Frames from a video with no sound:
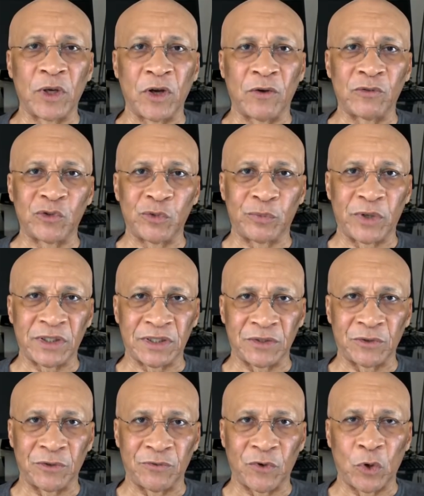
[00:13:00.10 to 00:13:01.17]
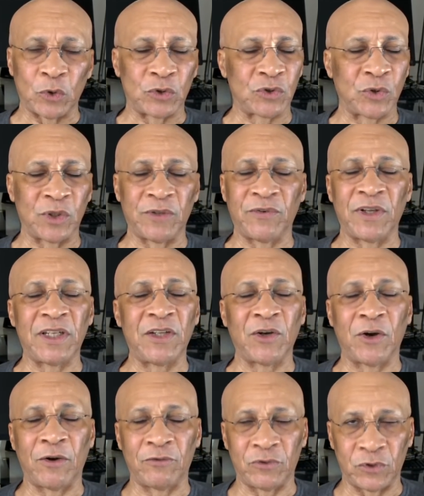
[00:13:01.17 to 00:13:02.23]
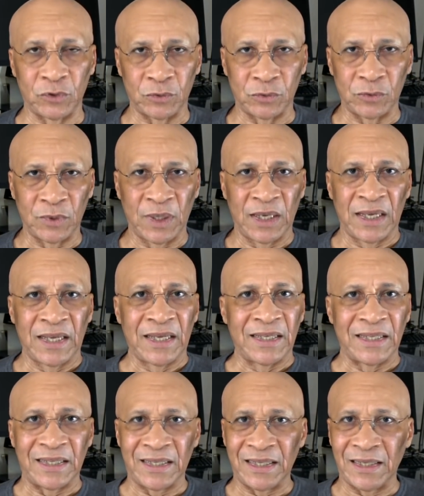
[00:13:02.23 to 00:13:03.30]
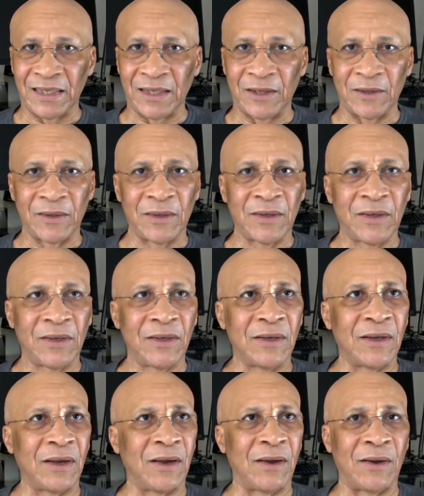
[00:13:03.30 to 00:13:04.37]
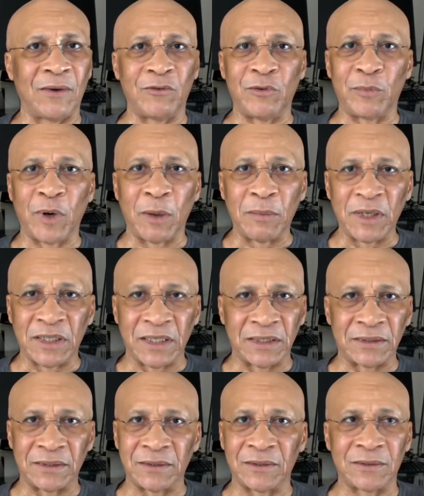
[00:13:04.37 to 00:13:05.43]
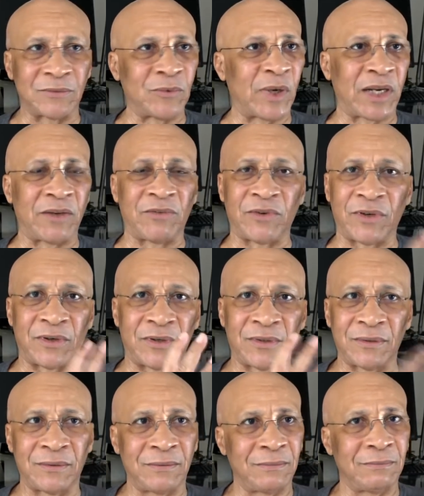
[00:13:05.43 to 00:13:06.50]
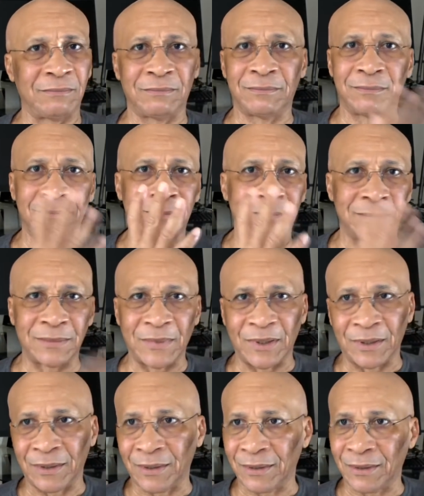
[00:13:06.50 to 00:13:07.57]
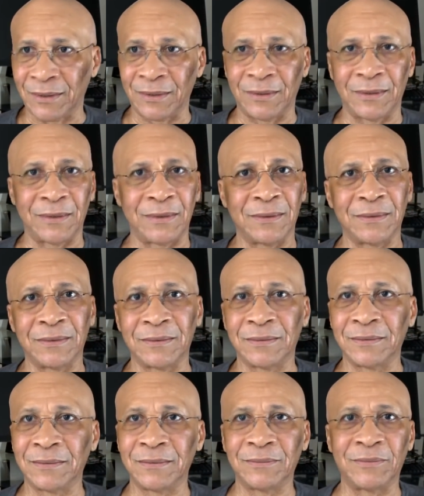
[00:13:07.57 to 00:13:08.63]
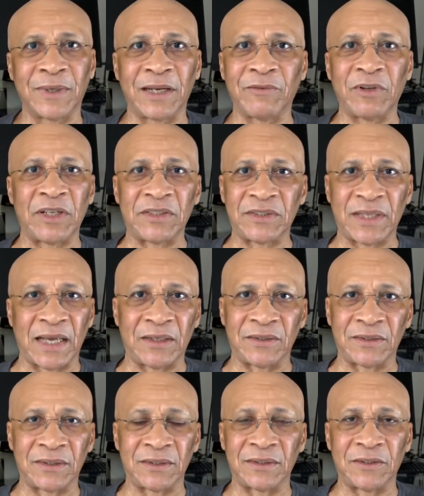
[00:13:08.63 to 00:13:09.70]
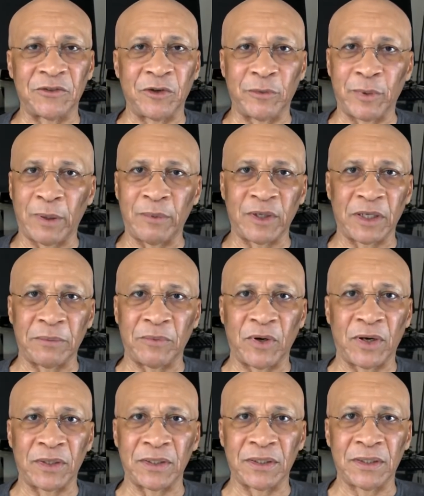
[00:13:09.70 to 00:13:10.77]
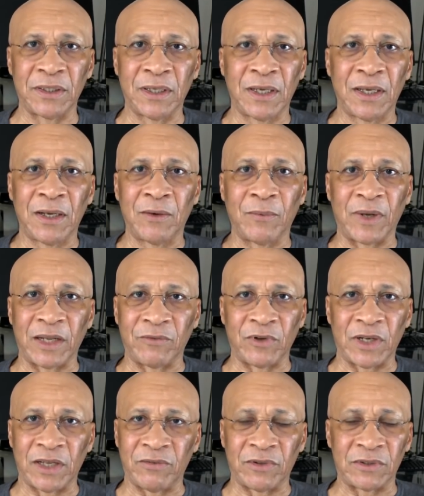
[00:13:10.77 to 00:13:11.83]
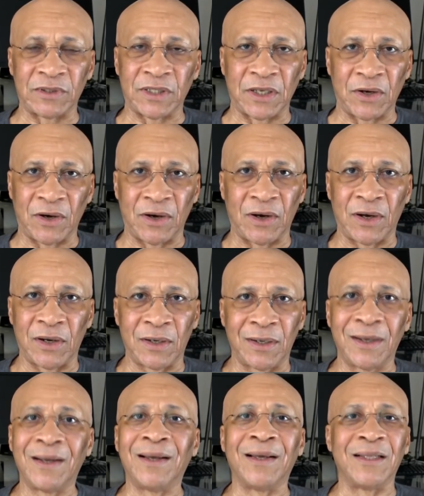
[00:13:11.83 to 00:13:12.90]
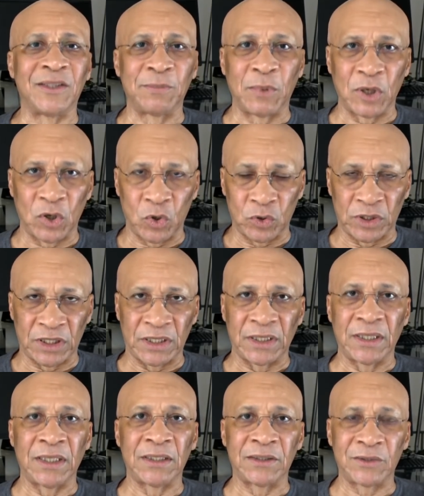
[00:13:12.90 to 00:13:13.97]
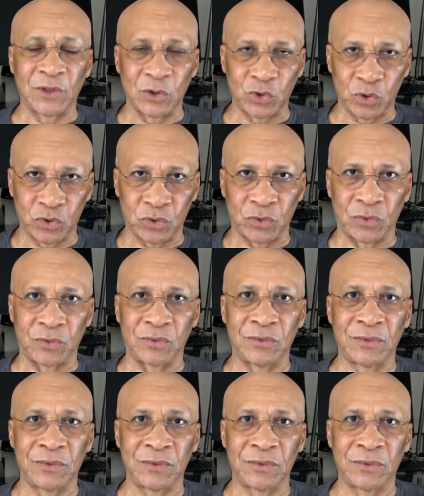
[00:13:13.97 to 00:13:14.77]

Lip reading: of suppressing the vote. So if any of you hear Republicans, whatever the status is in the Republican Party, whatever level they are, it's baloney. It's not true.